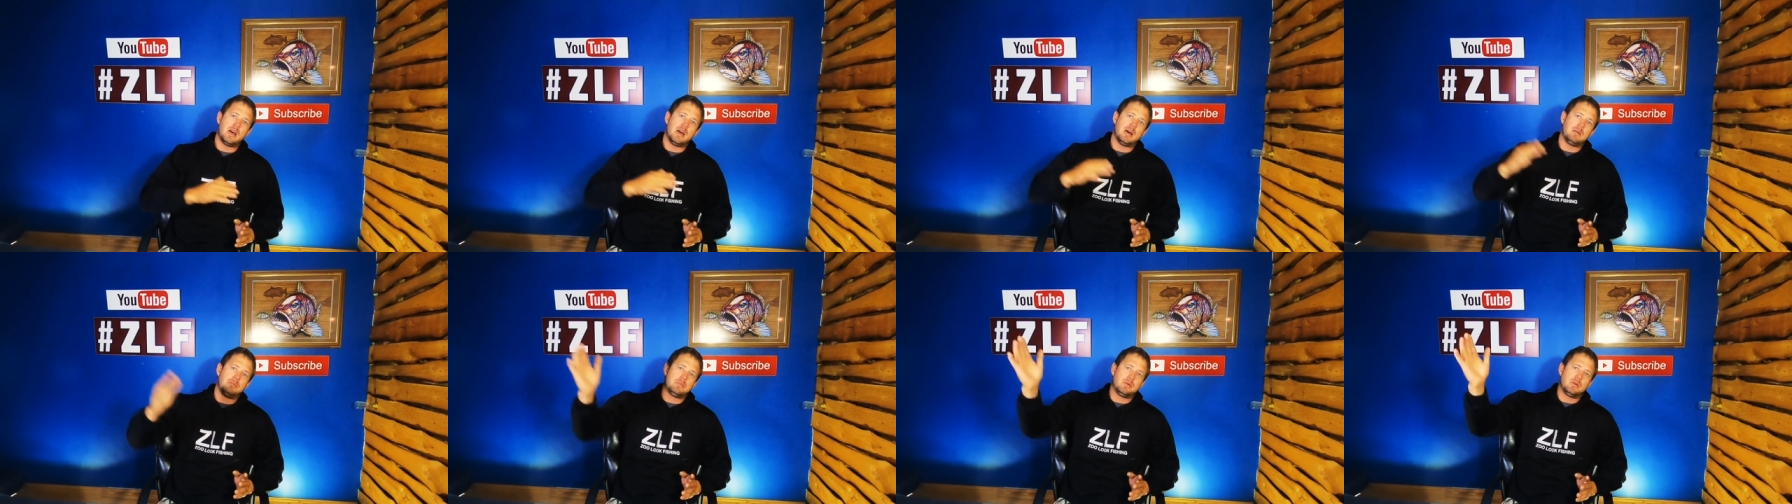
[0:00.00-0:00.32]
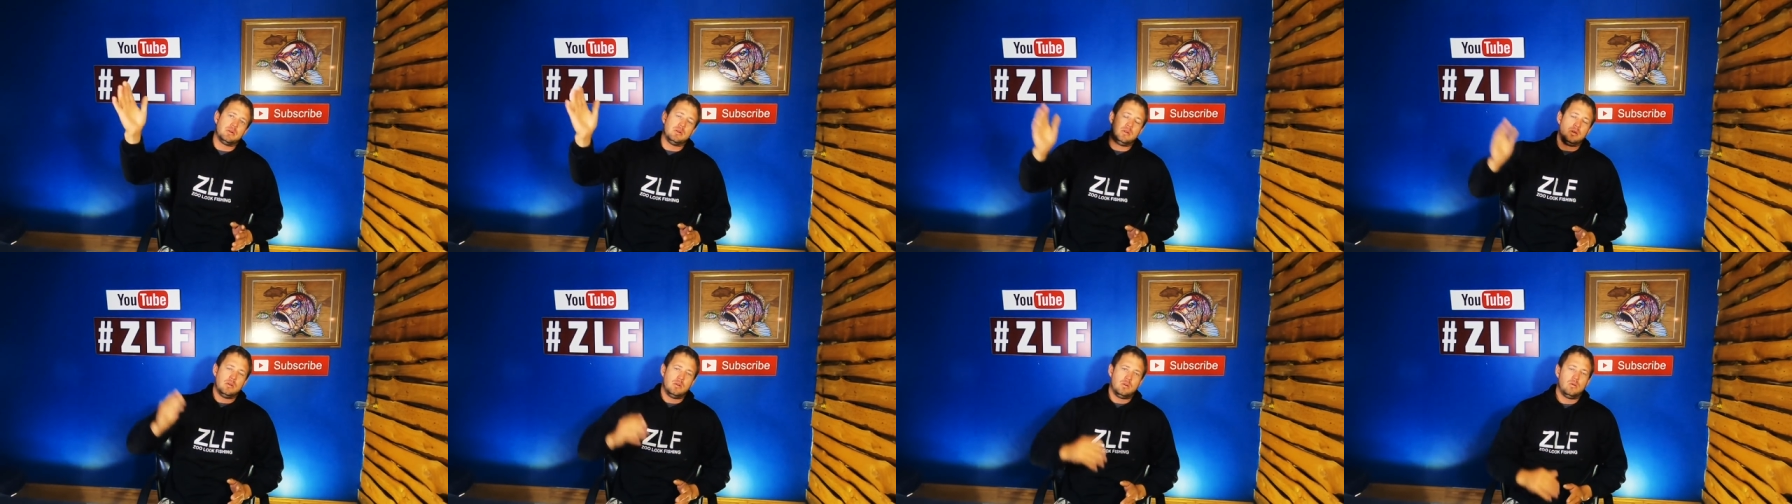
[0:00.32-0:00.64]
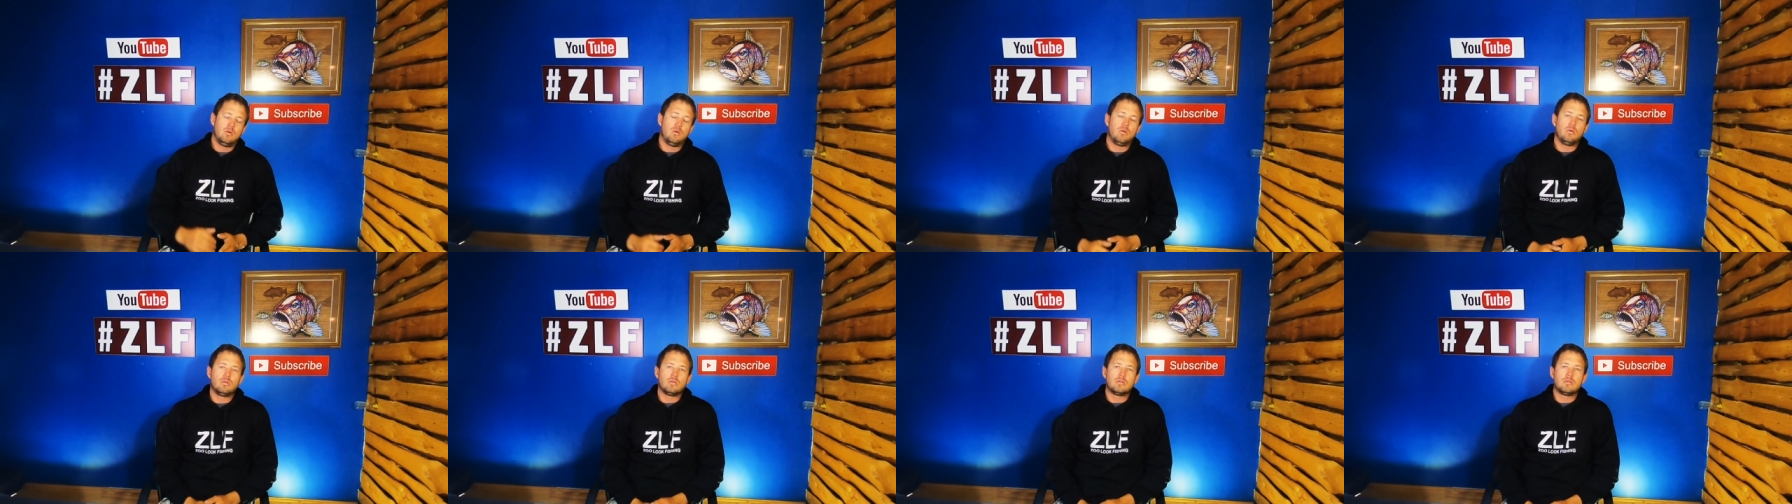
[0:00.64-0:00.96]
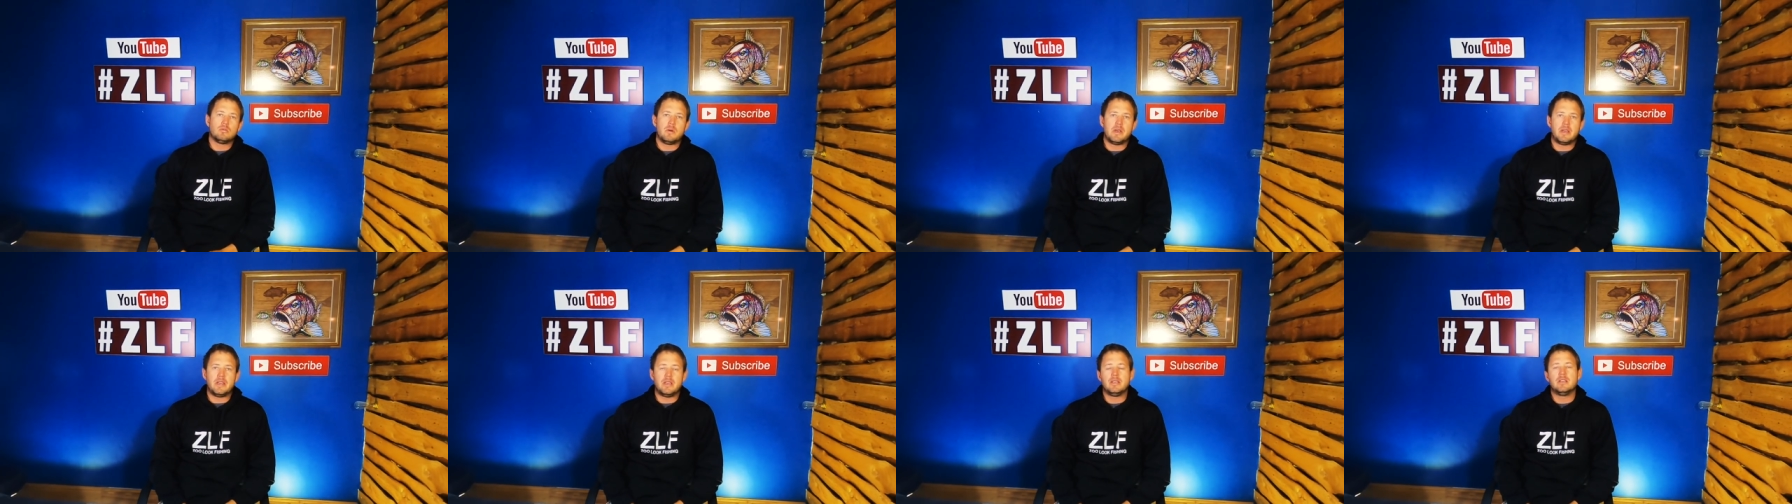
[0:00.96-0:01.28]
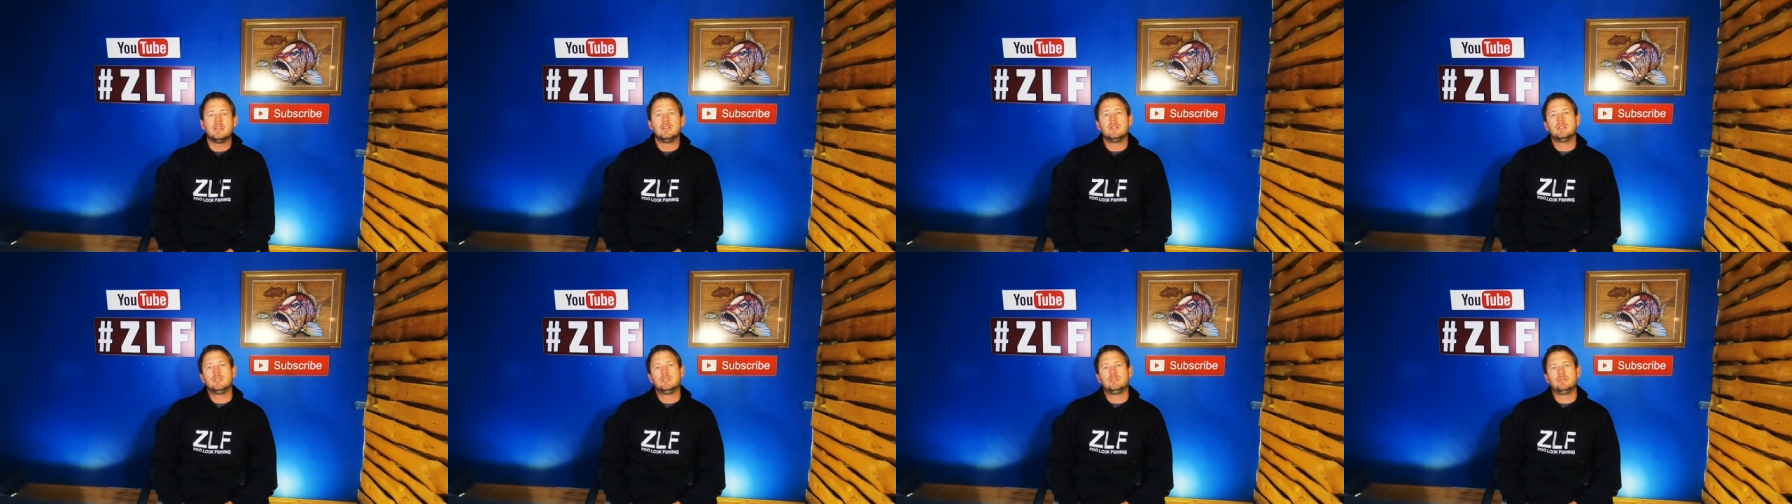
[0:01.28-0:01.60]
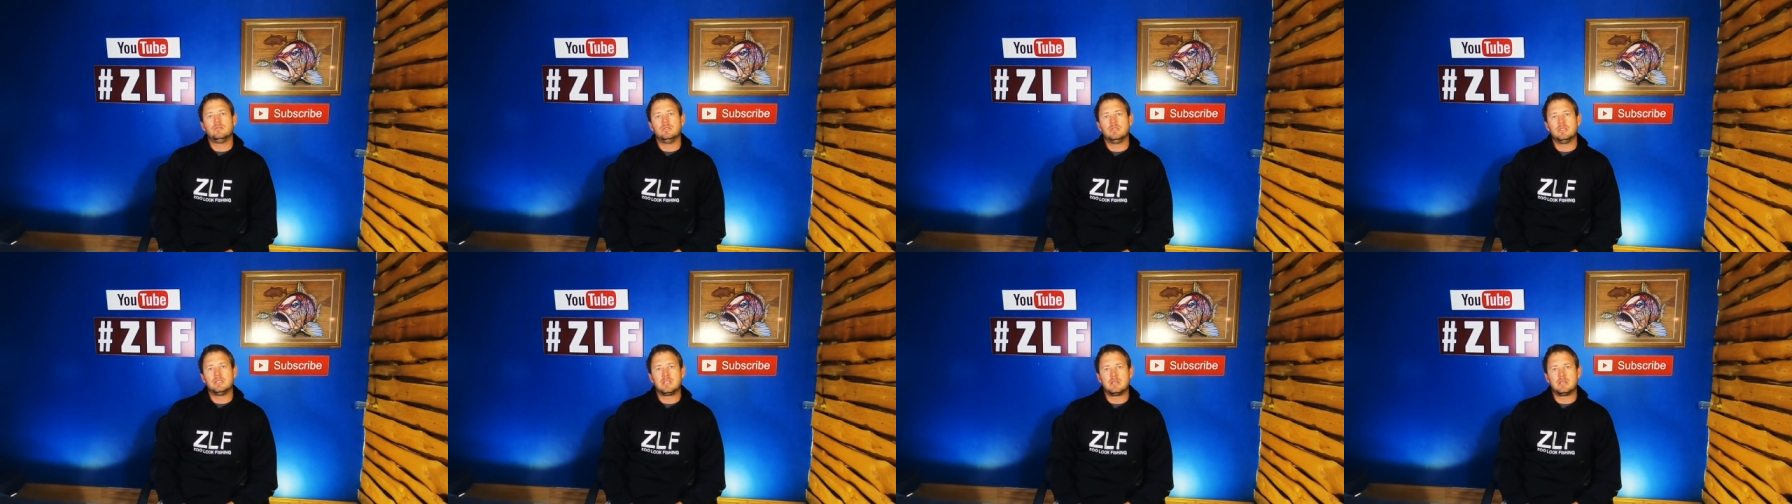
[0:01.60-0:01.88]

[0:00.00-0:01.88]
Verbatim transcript: up all the way to the